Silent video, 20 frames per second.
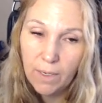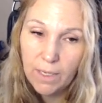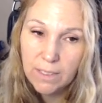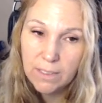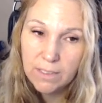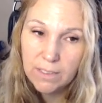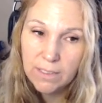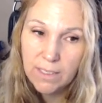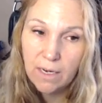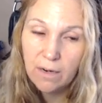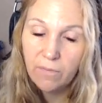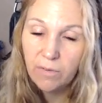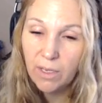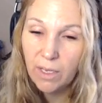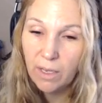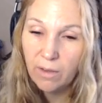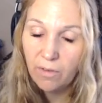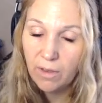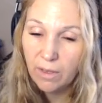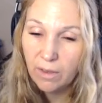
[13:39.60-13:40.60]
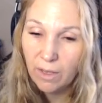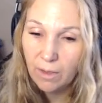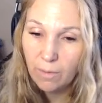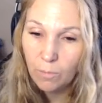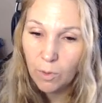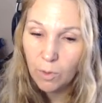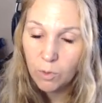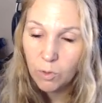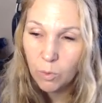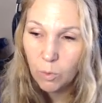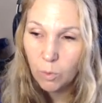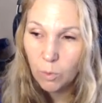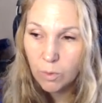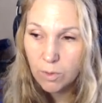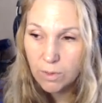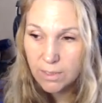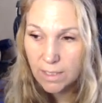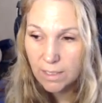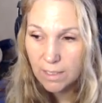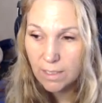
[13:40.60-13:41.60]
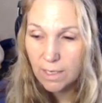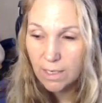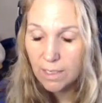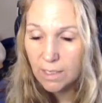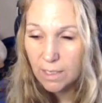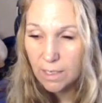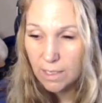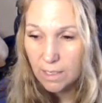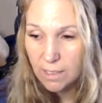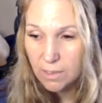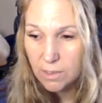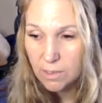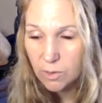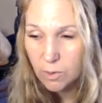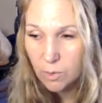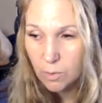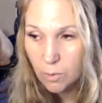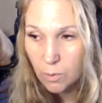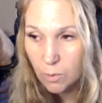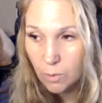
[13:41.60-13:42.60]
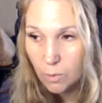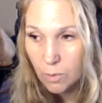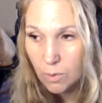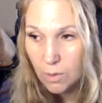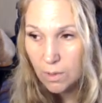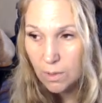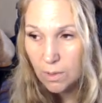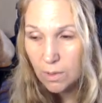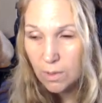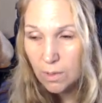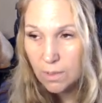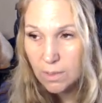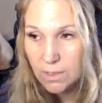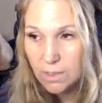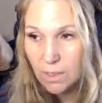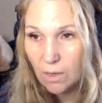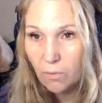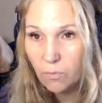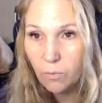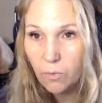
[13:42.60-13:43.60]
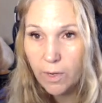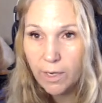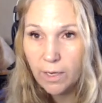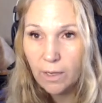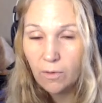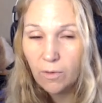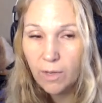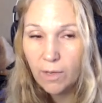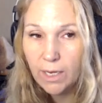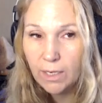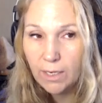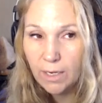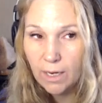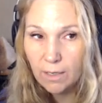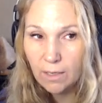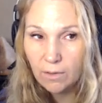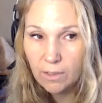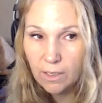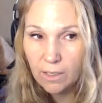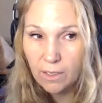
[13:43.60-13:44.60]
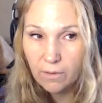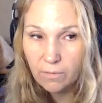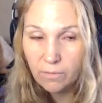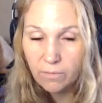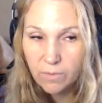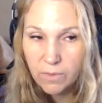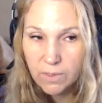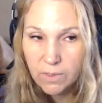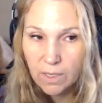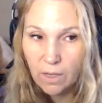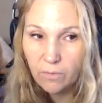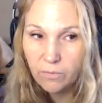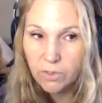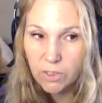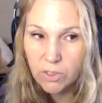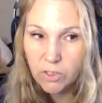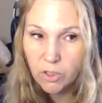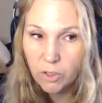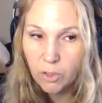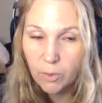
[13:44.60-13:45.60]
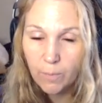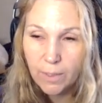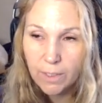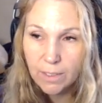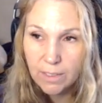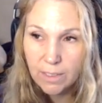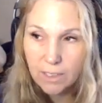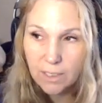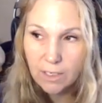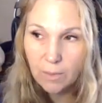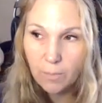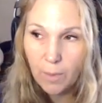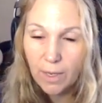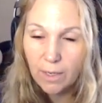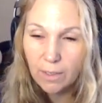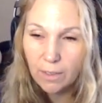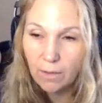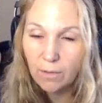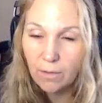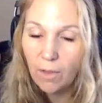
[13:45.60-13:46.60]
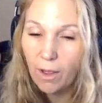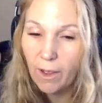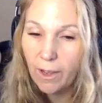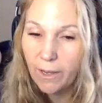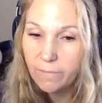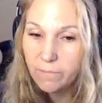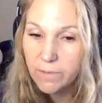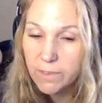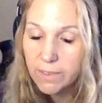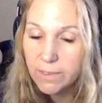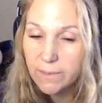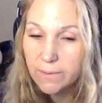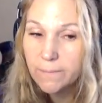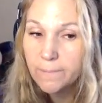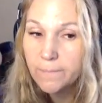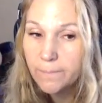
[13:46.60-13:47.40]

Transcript: instead of giving them the tools that they need to self-regulate and lead self-determined independent lives.